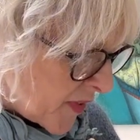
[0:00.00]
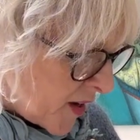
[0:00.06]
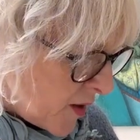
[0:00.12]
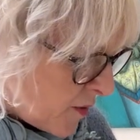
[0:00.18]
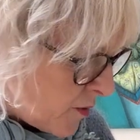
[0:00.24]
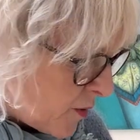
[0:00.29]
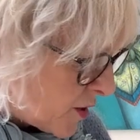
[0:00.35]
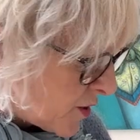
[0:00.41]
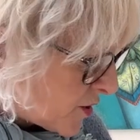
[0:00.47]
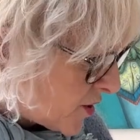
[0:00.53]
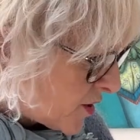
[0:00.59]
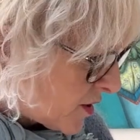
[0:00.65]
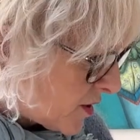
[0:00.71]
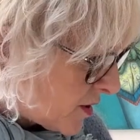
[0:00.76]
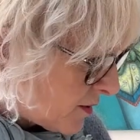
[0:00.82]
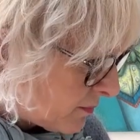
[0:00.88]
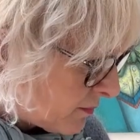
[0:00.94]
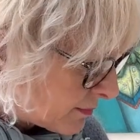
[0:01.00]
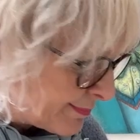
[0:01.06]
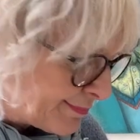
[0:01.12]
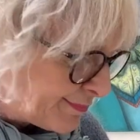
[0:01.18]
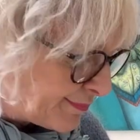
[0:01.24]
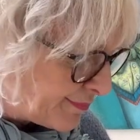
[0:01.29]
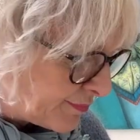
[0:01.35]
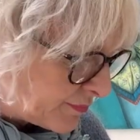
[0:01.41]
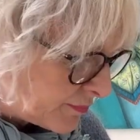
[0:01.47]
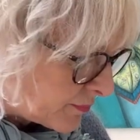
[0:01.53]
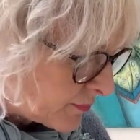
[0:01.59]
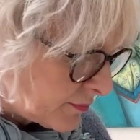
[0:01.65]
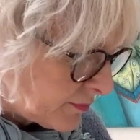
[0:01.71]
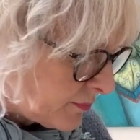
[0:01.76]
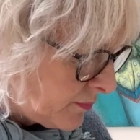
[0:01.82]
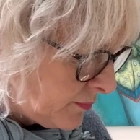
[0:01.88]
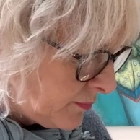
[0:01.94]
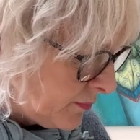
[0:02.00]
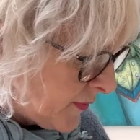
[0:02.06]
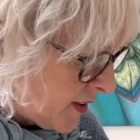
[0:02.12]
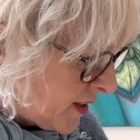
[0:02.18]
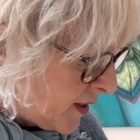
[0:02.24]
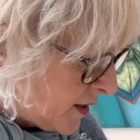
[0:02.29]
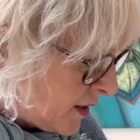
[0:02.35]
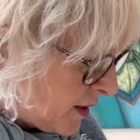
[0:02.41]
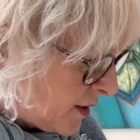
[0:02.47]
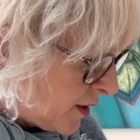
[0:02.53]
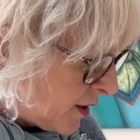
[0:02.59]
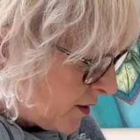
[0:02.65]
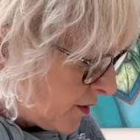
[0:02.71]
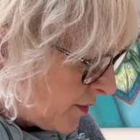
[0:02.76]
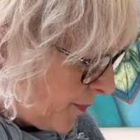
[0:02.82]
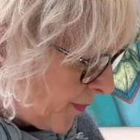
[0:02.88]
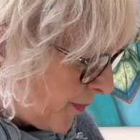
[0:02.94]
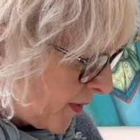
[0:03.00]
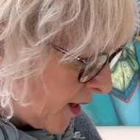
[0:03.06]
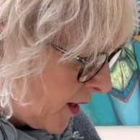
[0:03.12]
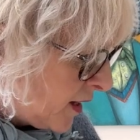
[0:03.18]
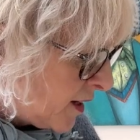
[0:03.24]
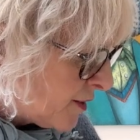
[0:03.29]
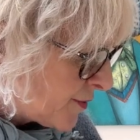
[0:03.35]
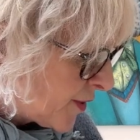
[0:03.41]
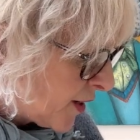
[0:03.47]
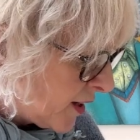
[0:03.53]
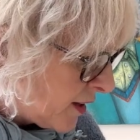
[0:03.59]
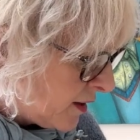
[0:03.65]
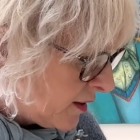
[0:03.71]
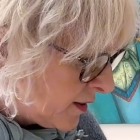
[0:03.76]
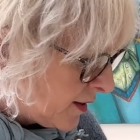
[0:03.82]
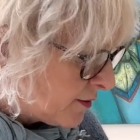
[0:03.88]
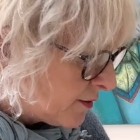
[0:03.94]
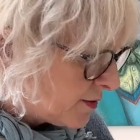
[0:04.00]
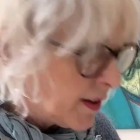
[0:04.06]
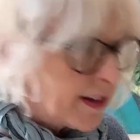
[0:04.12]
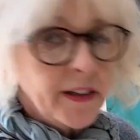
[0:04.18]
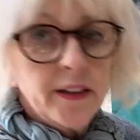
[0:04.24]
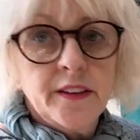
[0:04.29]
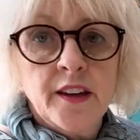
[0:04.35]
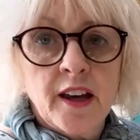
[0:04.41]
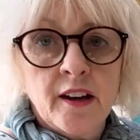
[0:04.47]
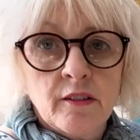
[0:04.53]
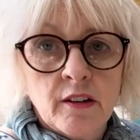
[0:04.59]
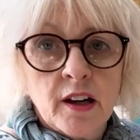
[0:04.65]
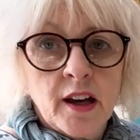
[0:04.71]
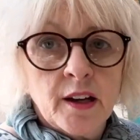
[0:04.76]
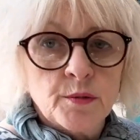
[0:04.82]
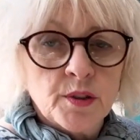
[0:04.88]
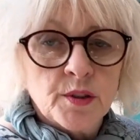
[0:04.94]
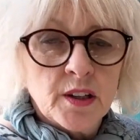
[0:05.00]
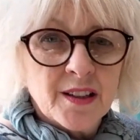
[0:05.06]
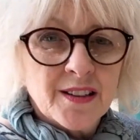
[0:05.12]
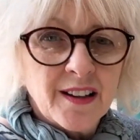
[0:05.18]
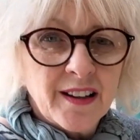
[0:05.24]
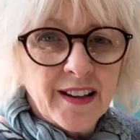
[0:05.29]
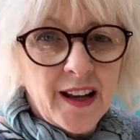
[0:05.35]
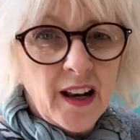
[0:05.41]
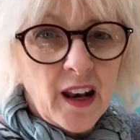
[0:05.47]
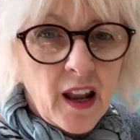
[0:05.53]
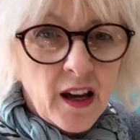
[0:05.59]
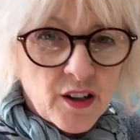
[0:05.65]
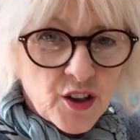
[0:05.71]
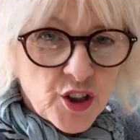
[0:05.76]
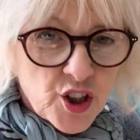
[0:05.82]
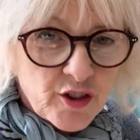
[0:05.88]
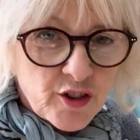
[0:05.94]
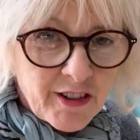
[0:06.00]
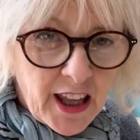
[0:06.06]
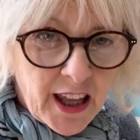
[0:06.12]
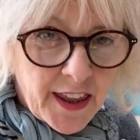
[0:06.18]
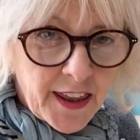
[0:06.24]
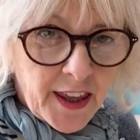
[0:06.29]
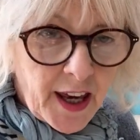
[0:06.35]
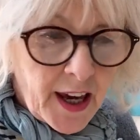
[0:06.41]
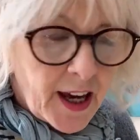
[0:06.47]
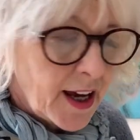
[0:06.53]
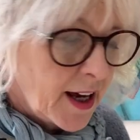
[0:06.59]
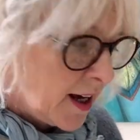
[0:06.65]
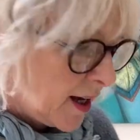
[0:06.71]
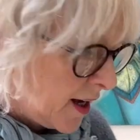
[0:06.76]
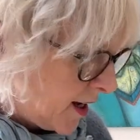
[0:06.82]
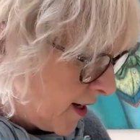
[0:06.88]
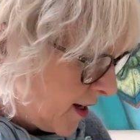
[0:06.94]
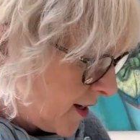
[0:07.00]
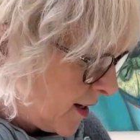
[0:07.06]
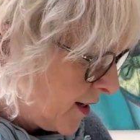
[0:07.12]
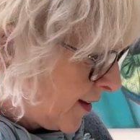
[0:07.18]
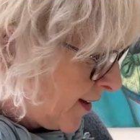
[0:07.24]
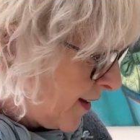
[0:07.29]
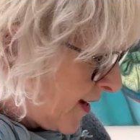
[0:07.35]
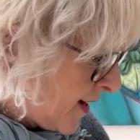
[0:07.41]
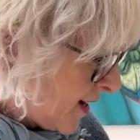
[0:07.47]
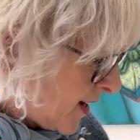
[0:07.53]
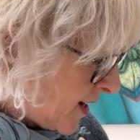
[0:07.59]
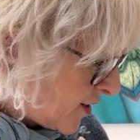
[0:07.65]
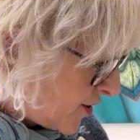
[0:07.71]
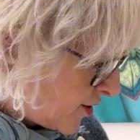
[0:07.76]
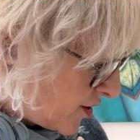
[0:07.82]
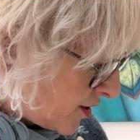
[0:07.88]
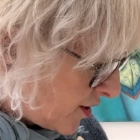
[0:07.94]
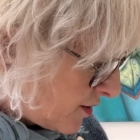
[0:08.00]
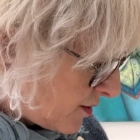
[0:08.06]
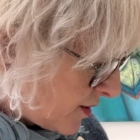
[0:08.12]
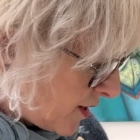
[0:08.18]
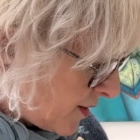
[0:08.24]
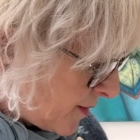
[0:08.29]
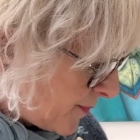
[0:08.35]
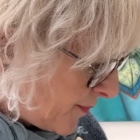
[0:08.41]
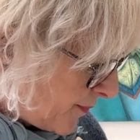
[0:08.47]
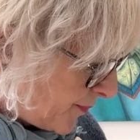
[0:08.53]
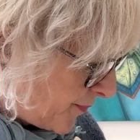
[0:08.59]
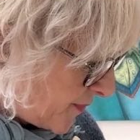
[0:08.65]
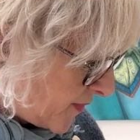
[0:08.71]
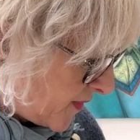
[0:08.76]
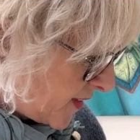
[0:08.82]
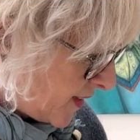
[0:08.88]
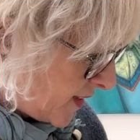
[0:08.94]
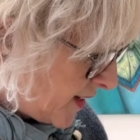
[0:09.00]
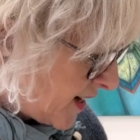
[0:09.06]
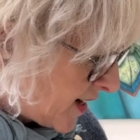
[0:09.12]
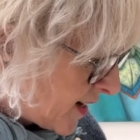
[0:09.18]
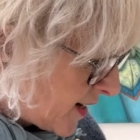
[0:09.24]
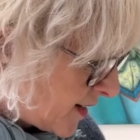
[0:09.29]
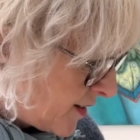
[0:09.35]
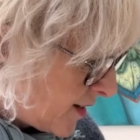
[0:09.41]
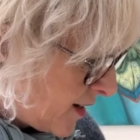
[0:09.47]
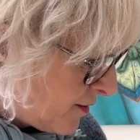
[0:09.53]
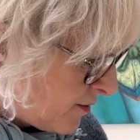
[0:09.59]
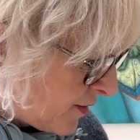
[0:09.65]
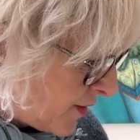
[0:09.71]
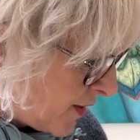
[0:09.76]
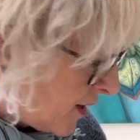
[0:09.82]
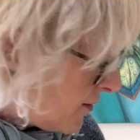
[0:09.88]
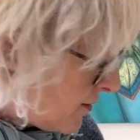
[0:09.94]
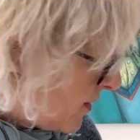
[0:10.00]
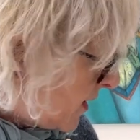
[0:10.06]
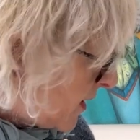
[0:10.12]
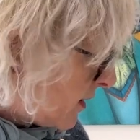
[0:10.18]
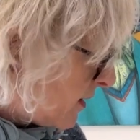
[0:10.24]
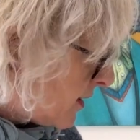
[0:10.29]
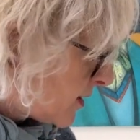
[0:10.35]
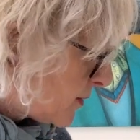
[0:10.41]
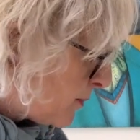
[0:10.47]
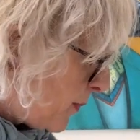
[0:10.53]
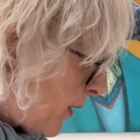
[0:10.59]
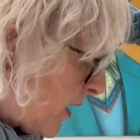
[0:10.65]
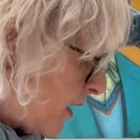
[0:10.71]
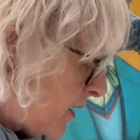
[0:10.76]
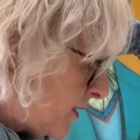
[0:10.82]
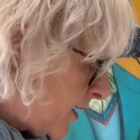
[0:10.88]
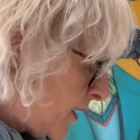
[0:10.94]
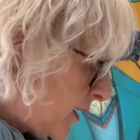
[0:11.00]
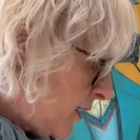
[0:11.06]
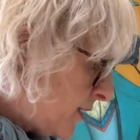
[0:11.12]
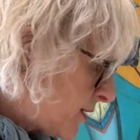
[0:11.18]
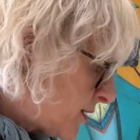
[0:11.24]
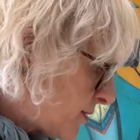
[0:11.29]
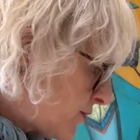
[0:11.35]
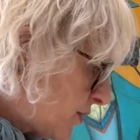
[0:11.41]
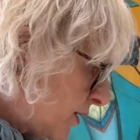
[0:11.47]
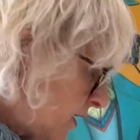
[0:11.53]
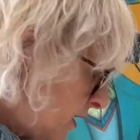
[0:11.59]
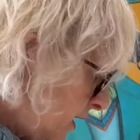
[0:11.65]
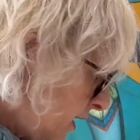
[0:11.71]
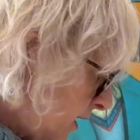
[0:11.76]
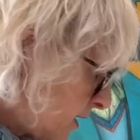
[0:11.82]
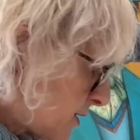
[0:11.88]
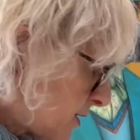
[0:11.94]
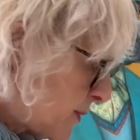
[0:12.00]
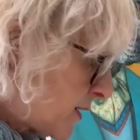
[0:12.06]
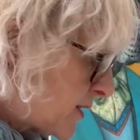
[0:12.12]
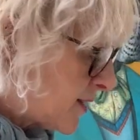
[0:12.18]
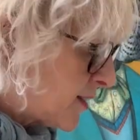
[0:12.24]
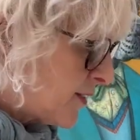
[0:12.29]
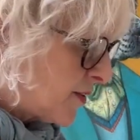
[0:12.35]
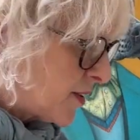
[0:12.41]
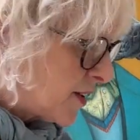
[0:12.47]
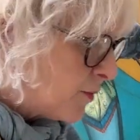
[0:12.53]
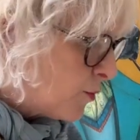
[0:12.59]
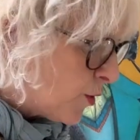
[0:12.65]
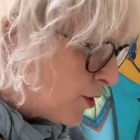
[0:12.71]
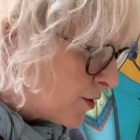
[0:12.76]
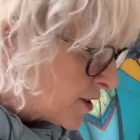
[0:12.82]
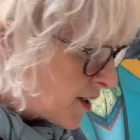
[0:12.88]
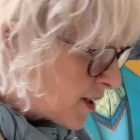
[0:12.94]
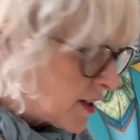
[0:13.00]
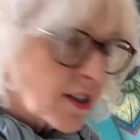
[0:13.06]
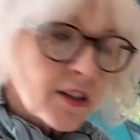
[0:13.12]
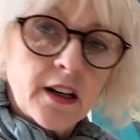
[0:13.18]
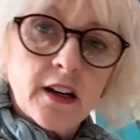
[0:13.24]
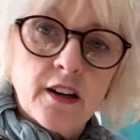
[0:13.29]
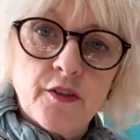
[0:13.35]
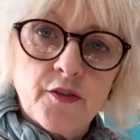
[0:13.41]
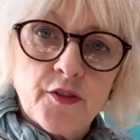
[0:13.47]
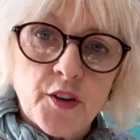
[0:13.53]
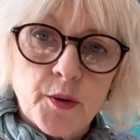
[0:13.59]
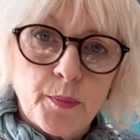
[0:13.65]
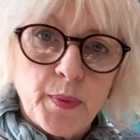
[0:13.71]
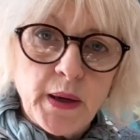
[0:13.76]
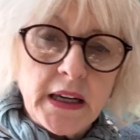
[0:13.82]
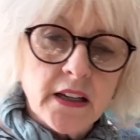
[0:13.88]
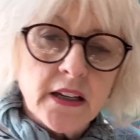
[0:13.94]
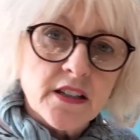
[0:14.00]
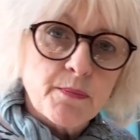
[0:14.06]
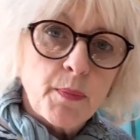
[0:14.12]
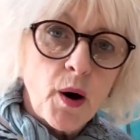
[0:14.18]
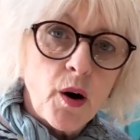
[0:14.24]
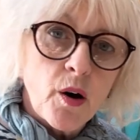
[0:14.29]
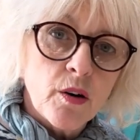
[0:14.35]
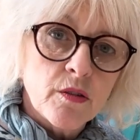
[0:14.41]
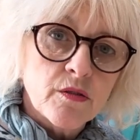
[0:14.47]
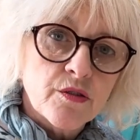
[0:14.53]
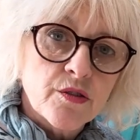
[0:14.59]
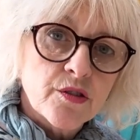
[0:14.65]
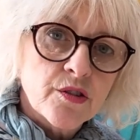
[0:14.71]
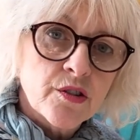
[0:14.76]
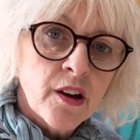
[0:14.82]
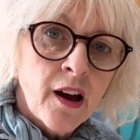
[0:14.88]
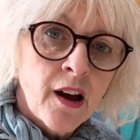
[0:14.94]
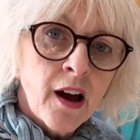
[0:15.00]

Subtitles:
which they are lovely. They're absolutely, it's like a luxury thing. So yeah, they're really nice, but it is really expensive, and I wanted to go for the biggest pots,